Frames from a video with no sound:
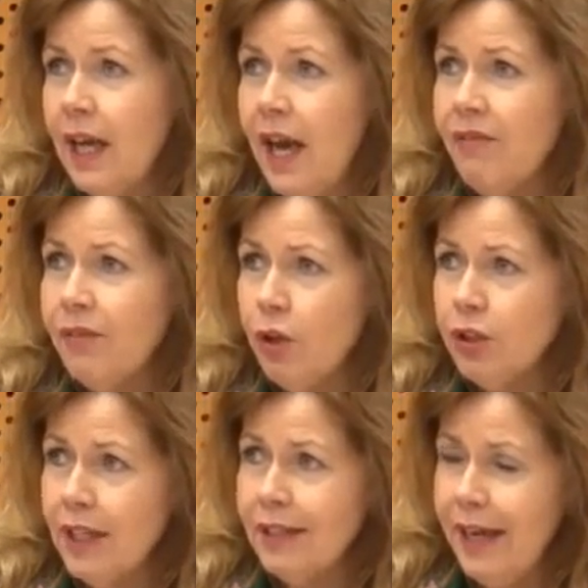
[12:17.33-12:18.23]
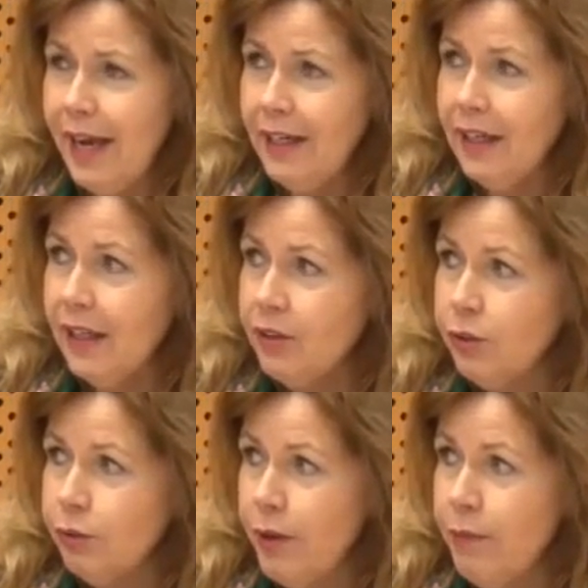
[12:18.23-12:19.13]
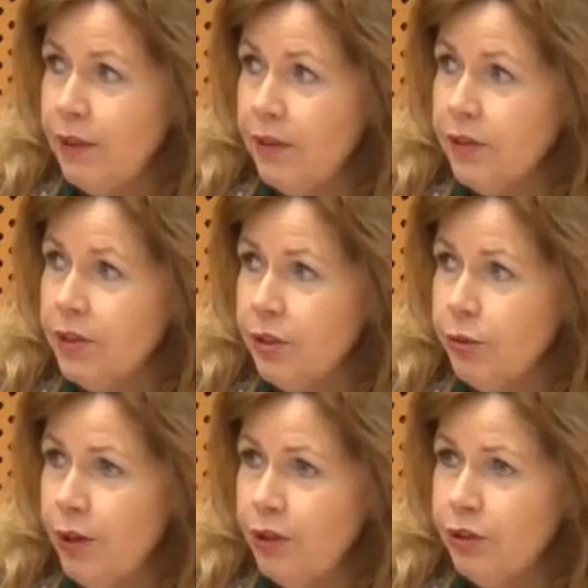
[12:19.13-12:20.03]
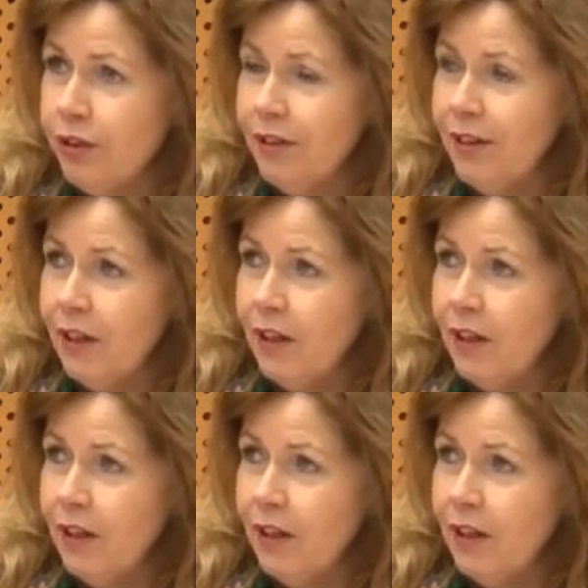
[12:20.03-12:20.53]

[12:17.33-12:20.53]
have not done anything to remedy the situation.